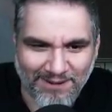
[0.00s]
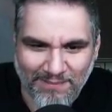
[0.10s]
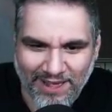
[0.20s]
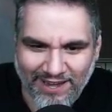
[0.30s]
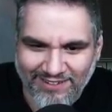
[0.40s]
the
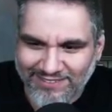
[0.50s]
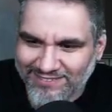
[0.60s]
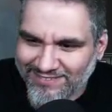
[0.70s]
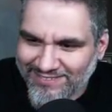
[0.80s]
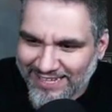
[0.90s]
comeback.
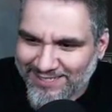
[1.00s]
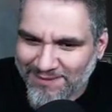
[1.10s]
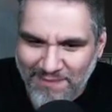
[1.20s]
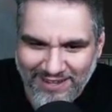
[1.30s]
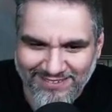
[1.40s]
That's
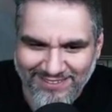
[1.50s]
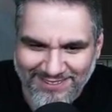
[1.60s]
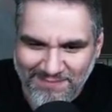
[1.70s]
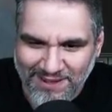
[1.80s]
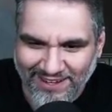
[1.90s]

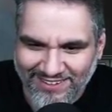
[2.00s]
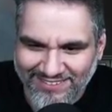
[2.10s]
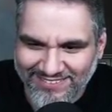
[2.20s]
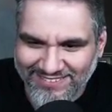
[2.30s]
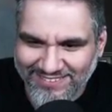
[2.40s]
amazing to me.